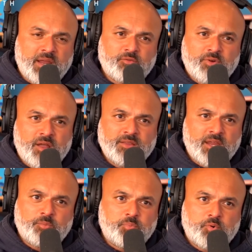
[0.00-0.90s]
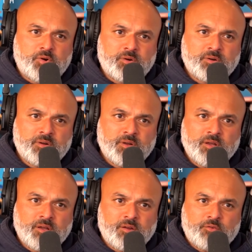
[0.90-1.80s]
around the airport
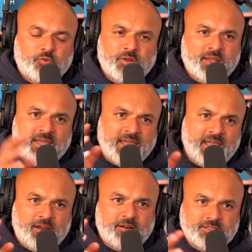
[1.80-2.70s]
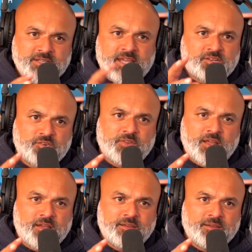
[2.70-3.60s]
for like 8 hours to catch your
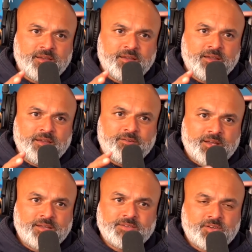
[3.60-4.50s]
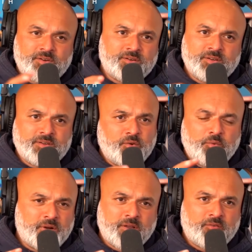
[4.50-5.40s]
flight, right? So you're
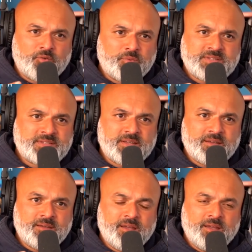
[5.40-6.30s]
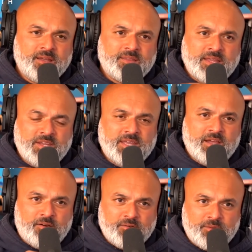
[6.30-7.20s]
nowhere comfortable to sit. Then you get
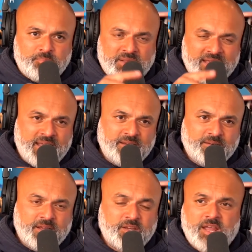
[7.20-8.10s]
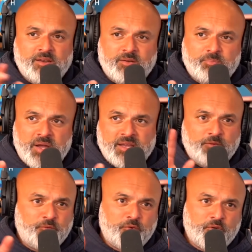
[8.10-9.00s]
on the plane and you can't buy any
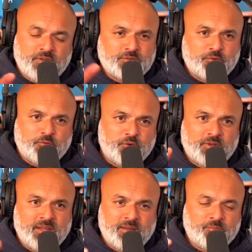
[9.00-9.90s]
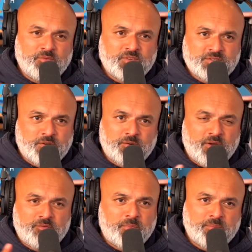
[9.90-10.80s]
food. There's no food or anything, and we've just got
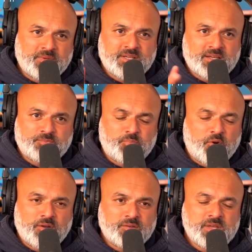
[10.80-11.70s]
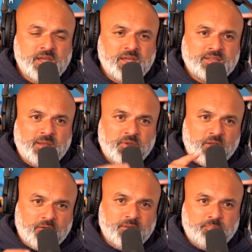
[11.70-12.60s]
whatever mum and dad's brought us. Then we get
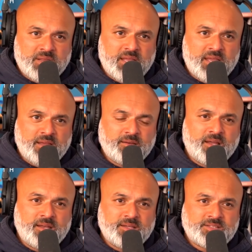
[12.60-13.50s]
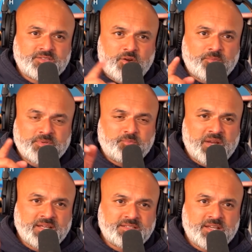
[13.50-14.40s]
on the plane and it stops and
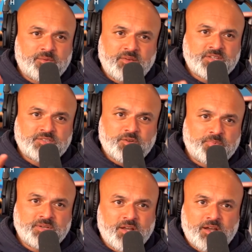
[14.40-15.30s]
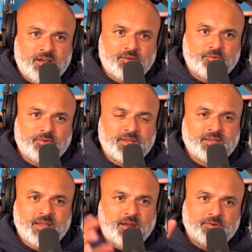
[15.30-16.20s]
breaks down. We have to stop in Cairo, and then
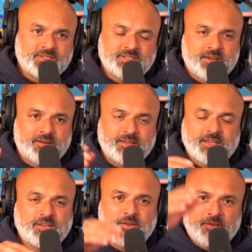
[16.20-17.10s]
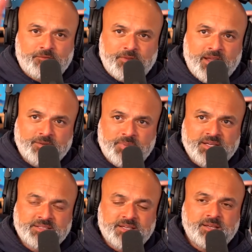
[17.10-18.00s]
the hours there, and then you fly to
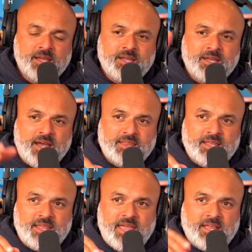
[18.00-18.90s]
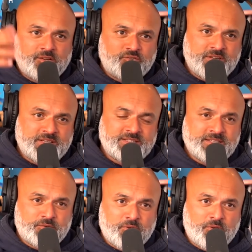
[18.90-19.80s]
Pakistan, and then the electricity's
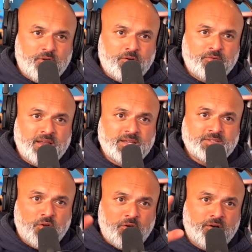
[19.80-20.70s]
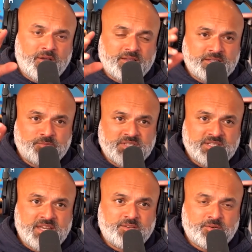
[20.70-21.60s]
going off and it's hot and there's
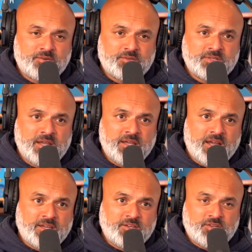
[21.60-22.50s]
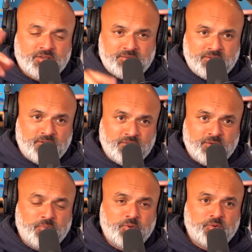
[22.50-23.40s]
mosquitoes, and you're doing
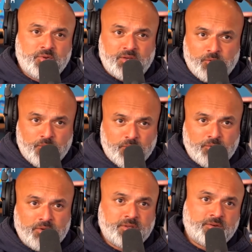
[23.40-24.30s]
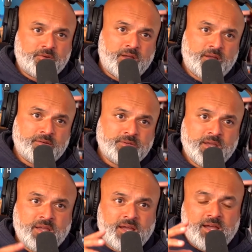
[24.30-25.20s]
your poo in a hole on the ground
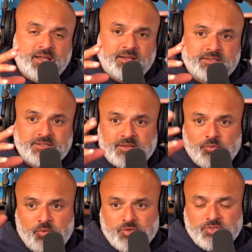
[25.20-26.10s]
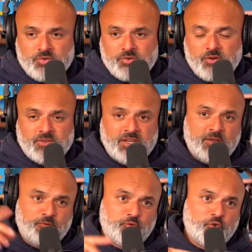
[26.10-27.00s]
and the water's going off. Then you
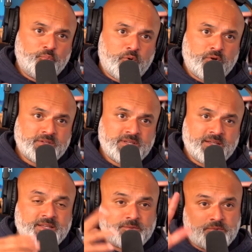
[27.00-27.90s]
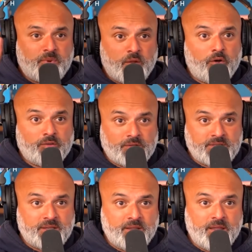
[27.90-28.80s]
get food poisoning. This was my
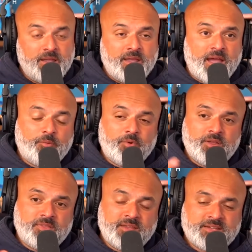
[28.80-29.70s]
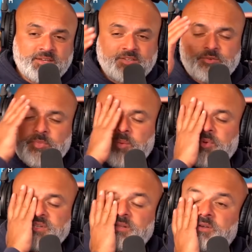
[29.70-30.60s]
holiday. And one of the things I used to remember
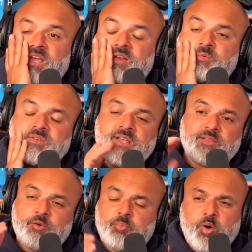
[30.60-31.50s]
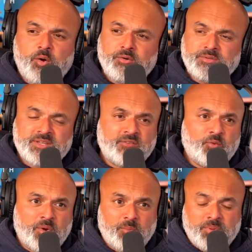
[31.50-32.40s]
as a little kid was like there were potholes
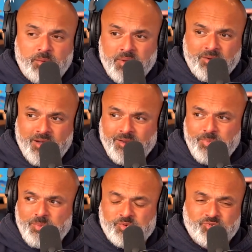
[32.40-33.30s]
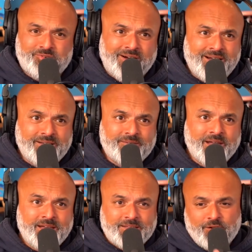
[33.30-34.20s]
everywhere. I'm like, oh my God, how do people drive?
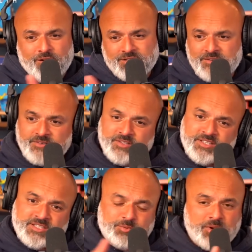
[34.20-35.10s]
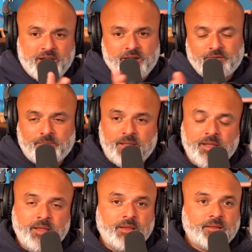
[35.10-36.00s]
Cars having to swerve and
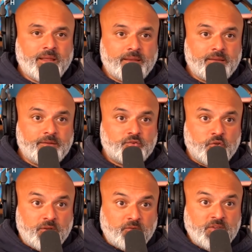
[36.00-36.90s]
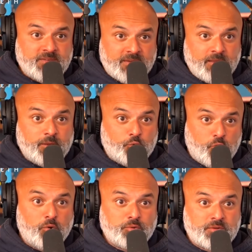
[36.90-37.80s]
like, dude, have you seen the
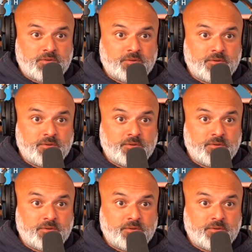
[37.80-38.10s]
roads?